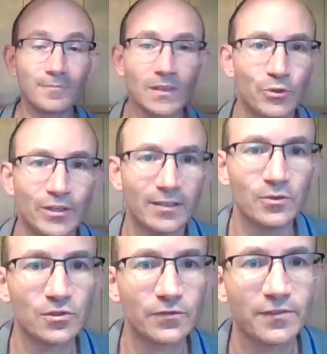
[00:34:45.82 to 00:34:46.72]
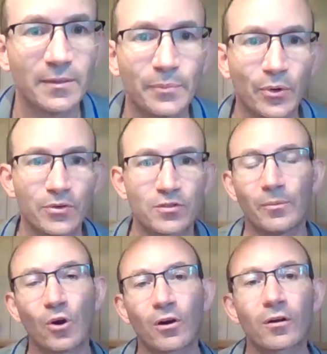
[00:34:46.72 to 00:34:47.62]
you can lose 15 points or
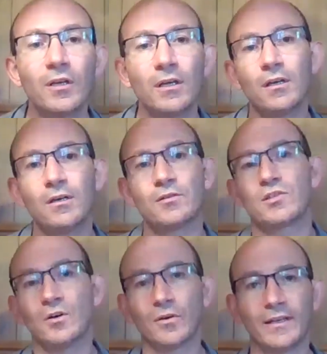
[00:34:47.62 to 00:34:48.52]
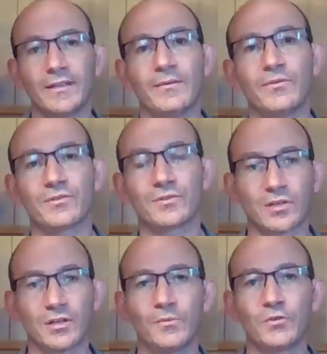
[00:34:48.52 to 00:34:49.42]
more. So it was
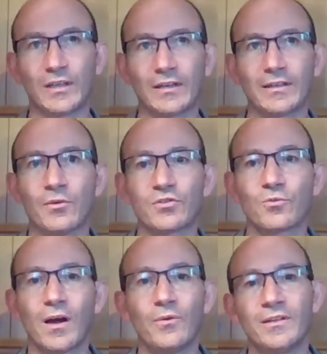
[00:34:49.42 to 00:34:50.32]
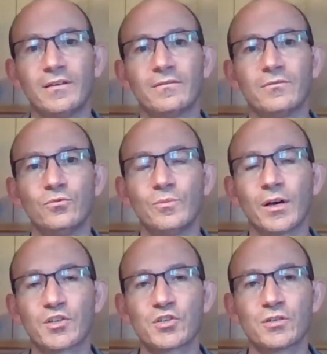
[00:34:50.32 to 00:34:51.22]
so that was why we didn't do
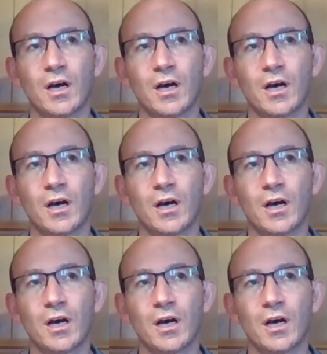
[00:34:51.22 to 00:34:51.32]
much.